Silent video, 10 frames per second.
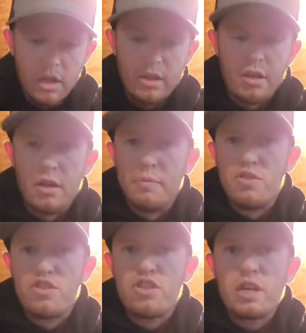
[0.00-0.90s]
and the
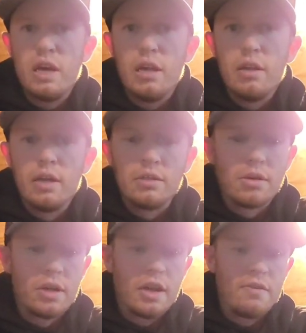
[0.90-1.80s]
scent that's
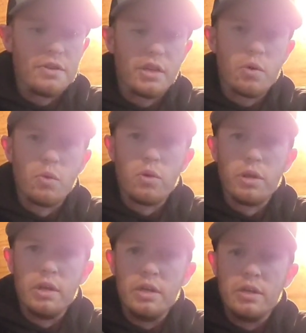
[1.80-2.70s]
on every single one of
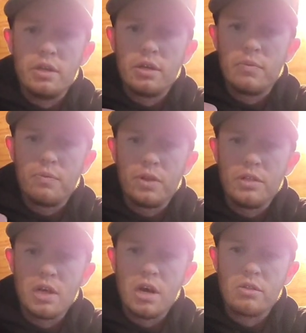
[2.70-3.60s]
these
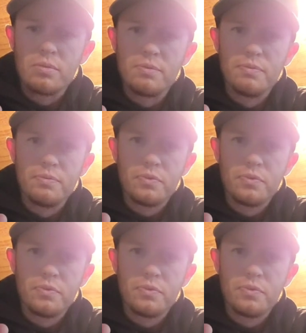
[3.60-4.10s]
is awesome.